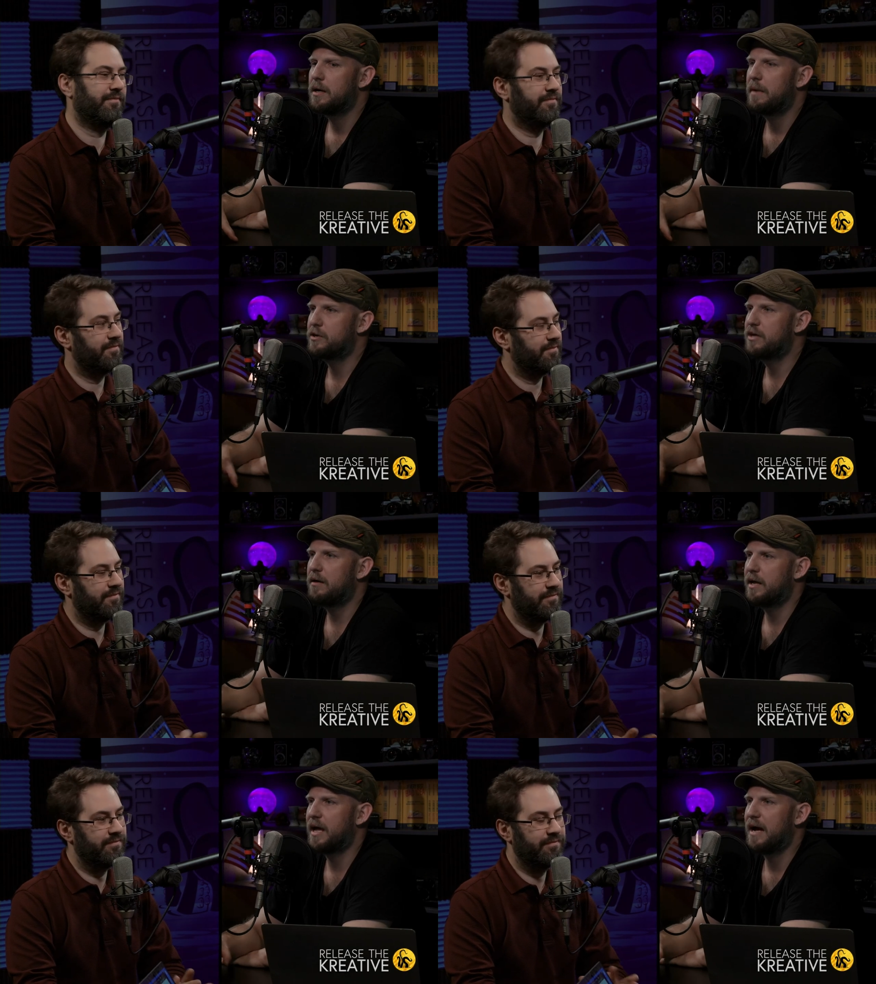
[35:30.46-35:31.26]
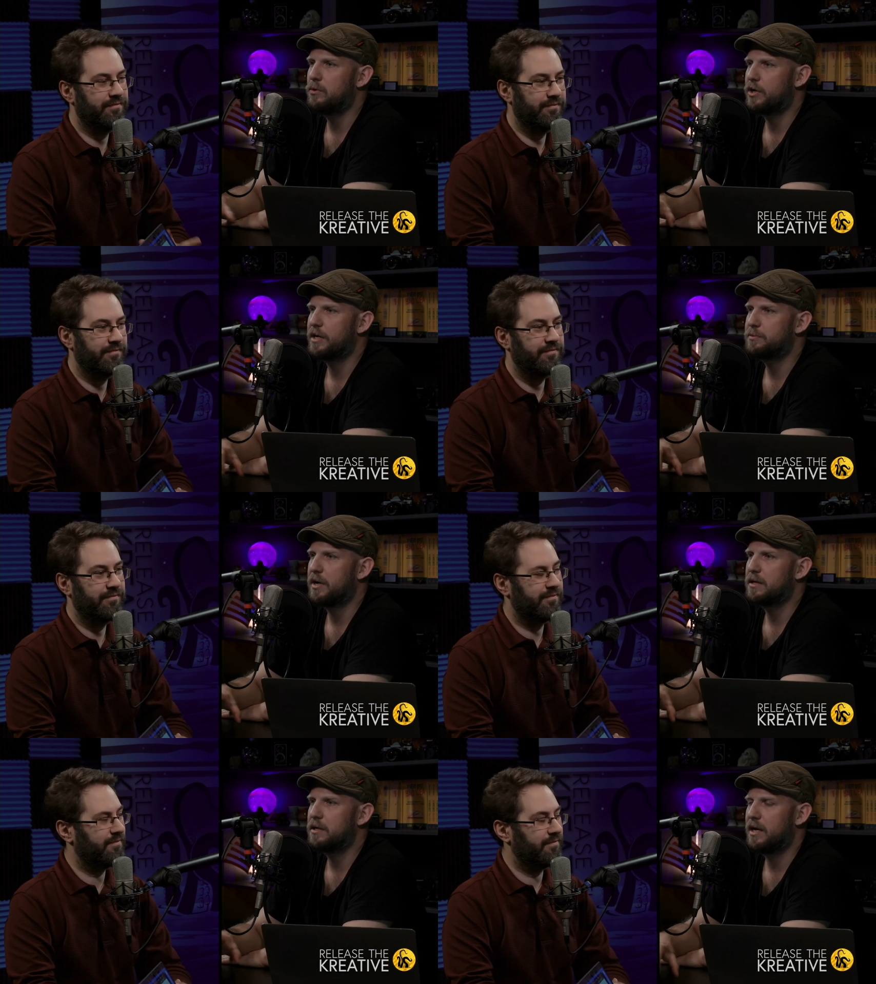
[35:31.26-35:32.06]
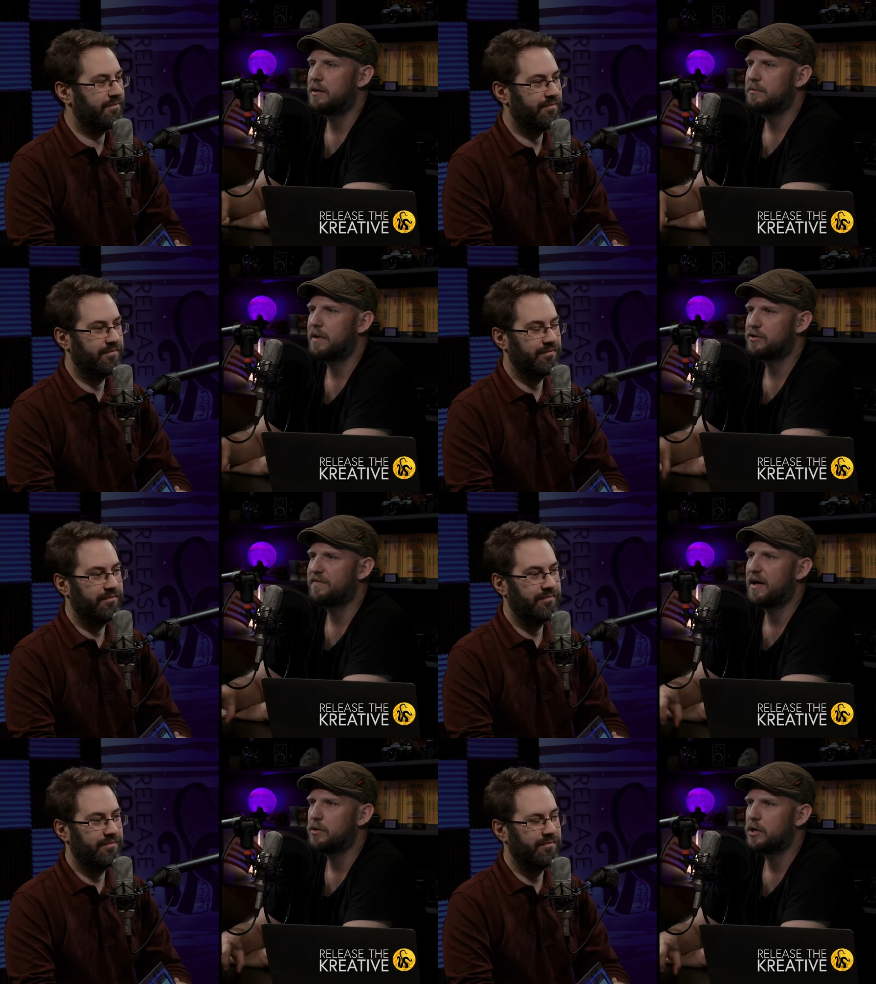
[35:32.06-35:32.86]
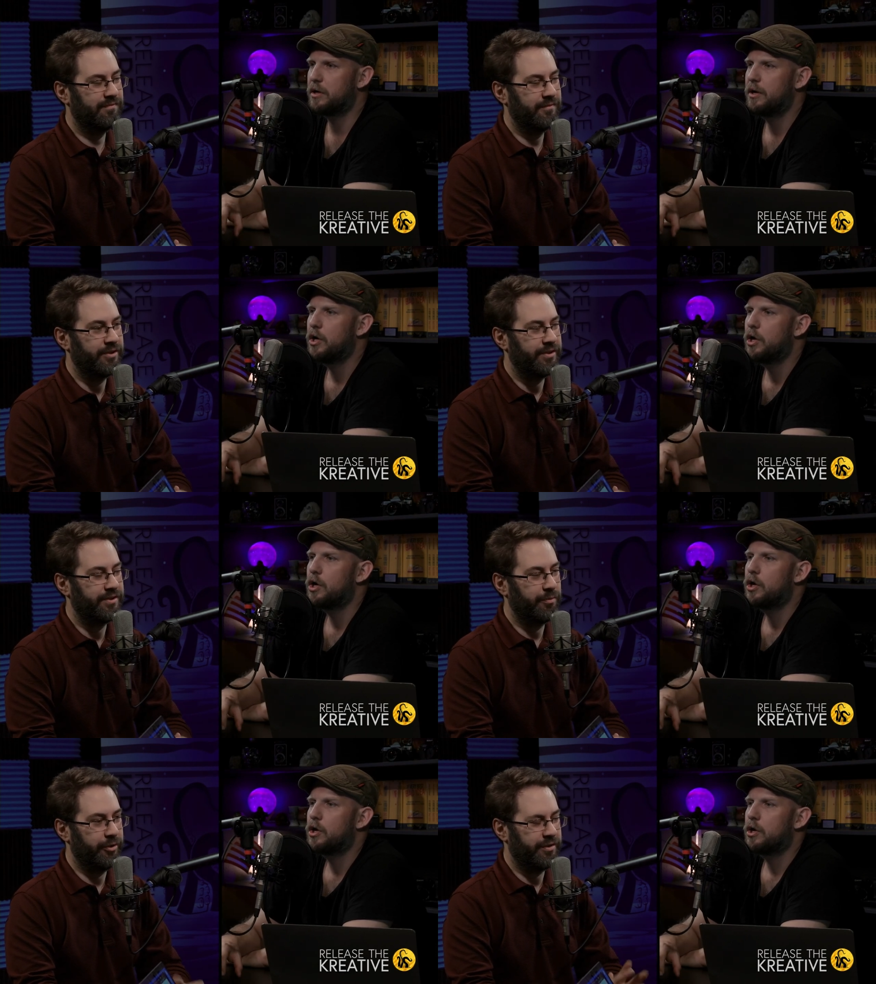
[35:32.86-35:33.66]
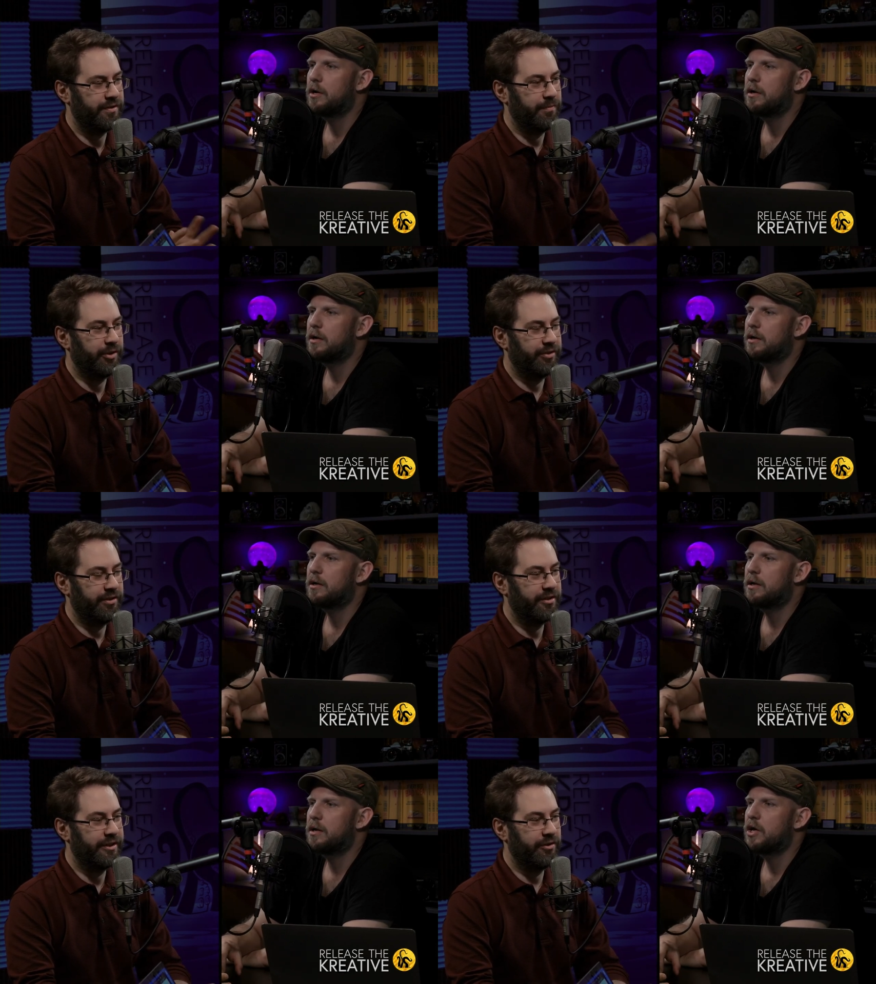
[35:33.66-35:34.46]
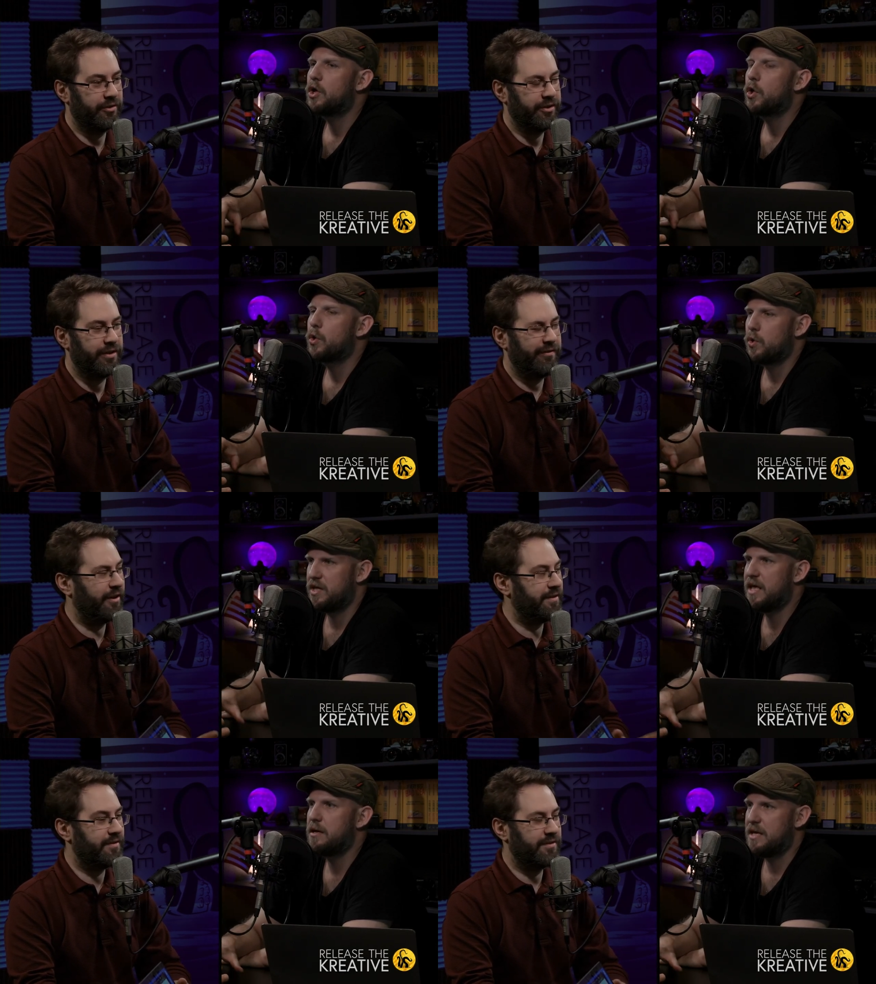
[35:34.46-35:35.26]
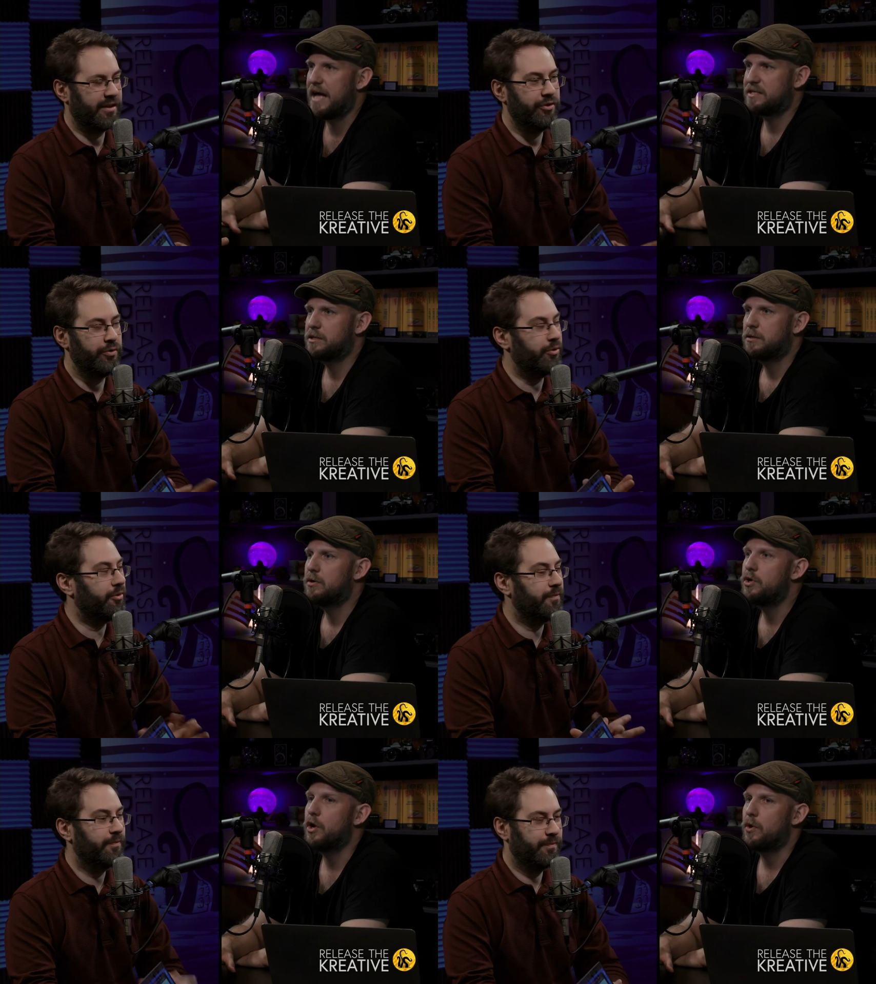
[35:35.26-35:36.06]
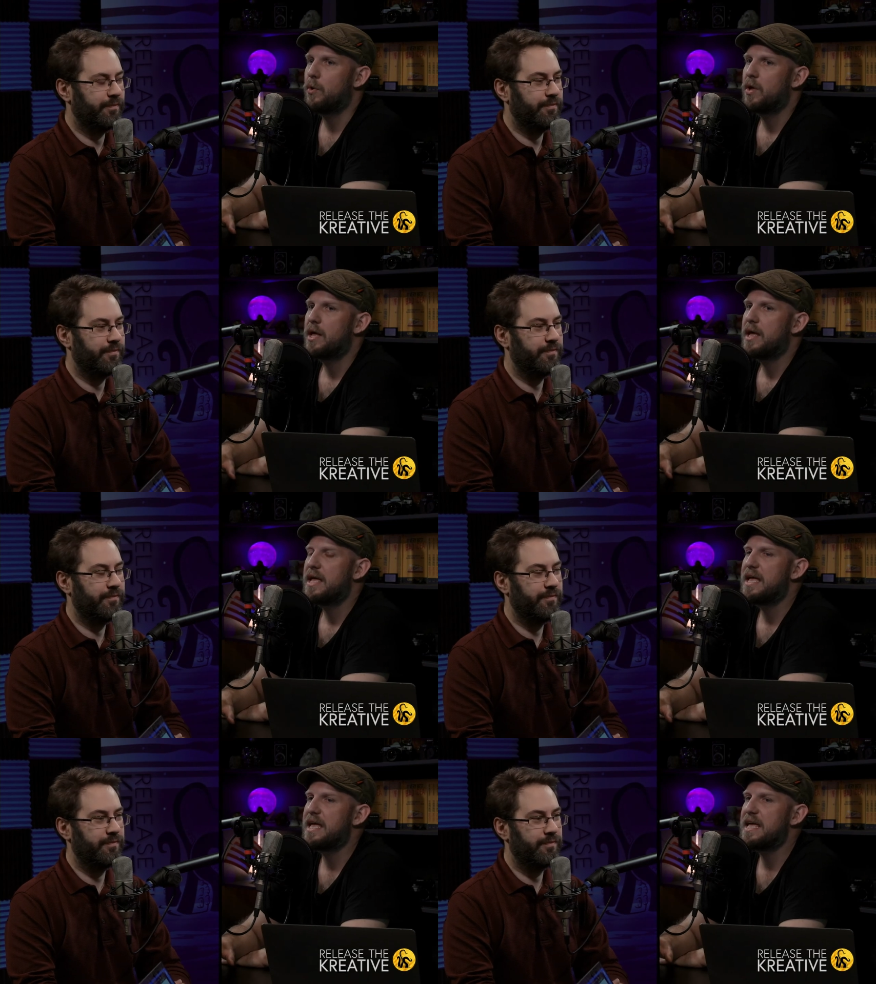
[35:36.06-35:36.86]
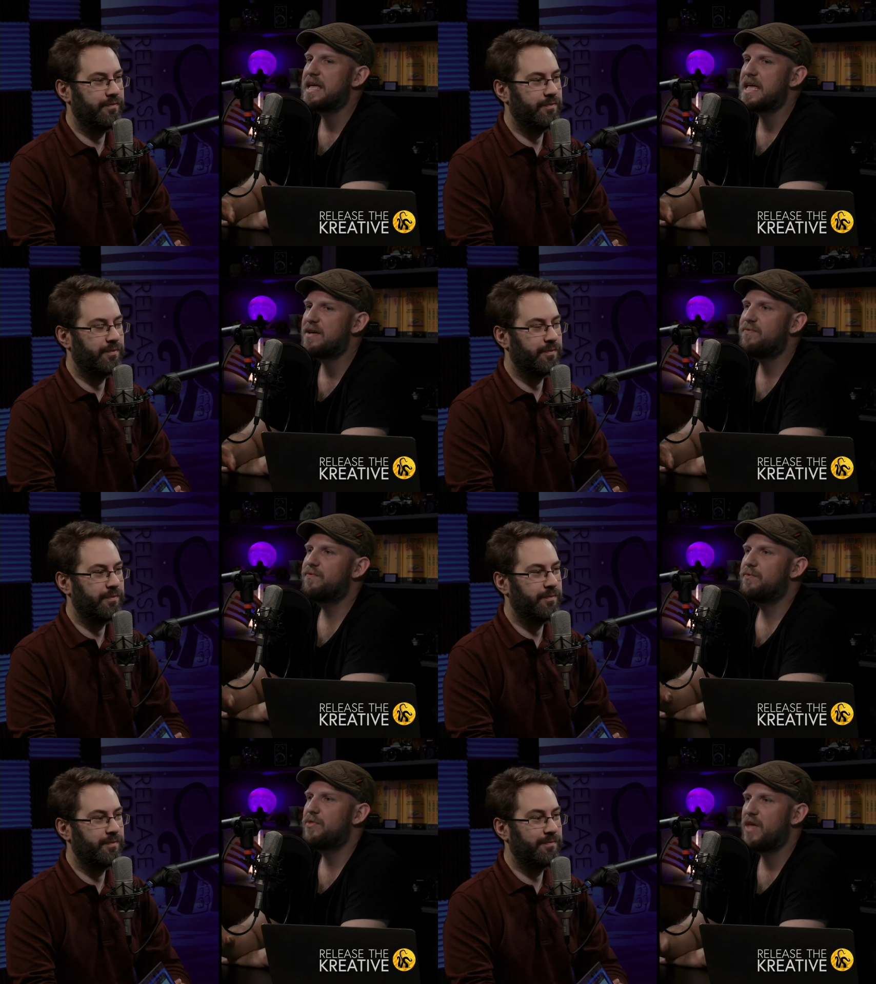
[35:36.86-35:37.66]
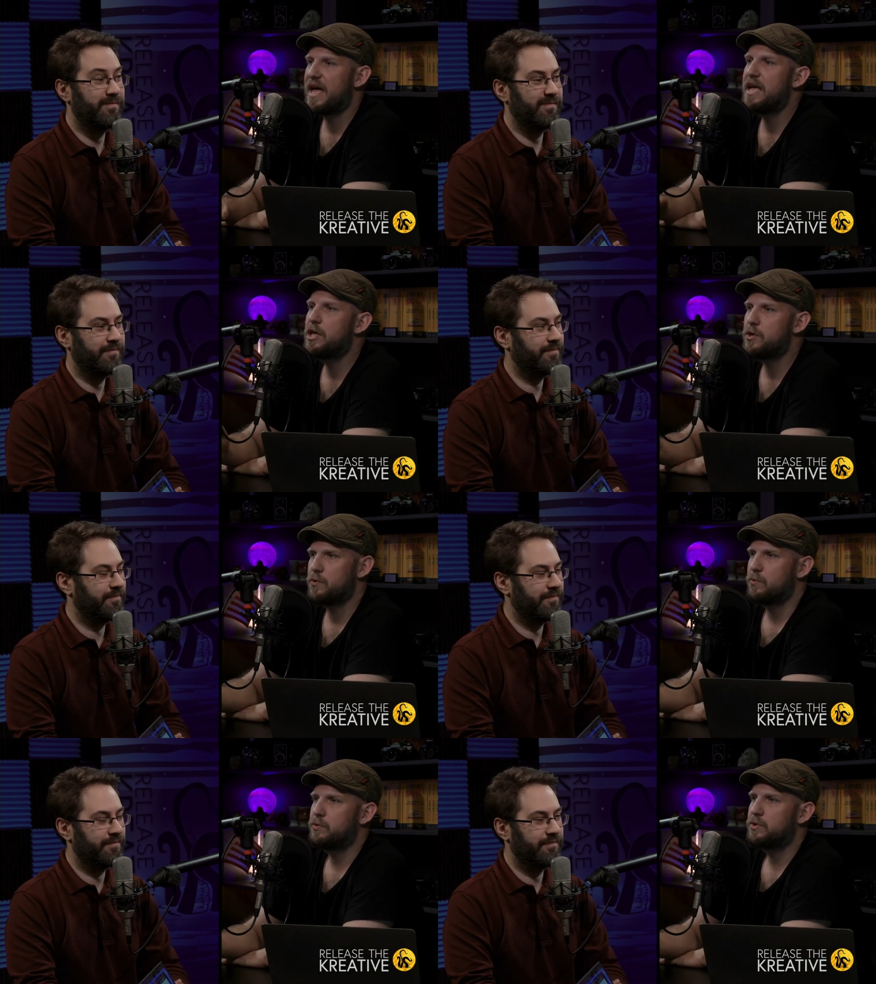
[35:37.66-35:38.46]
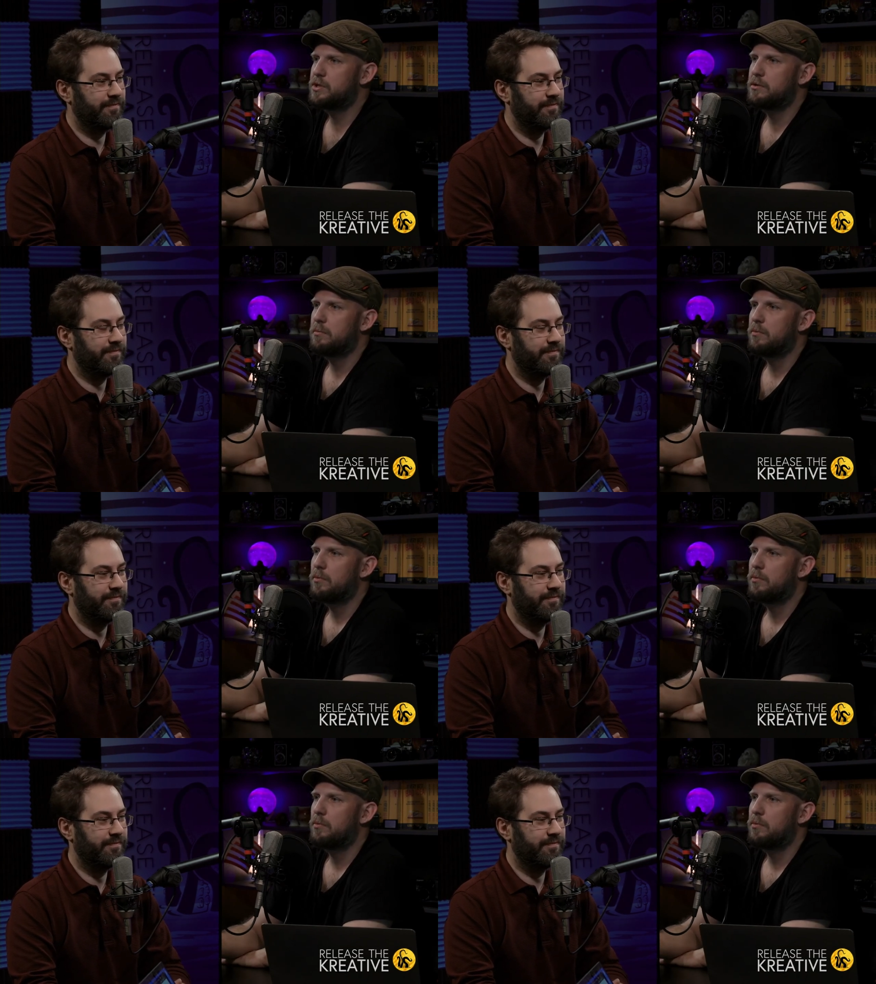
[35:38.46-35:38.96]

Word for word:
Speaker 1: a Microsoft like Outlook Express uh, Microsoft Outlook?
Speaker 2: Is the point is the built-in thing, or did they find y- yes. some new tool?
Speaker 1: No, no. If they use